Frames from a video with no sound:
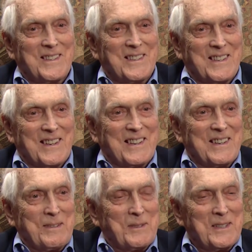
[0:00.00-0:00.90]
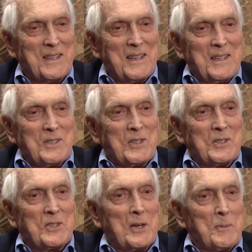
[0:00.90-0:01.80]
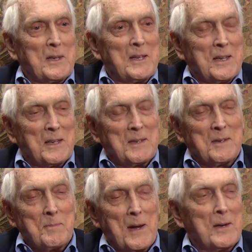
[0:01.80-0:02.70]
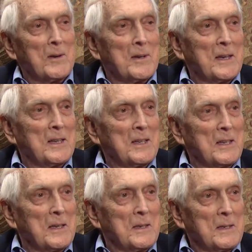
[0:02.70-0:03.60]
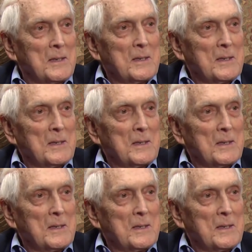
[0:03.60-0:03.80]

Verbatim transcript: to think he would see something in a minor league kid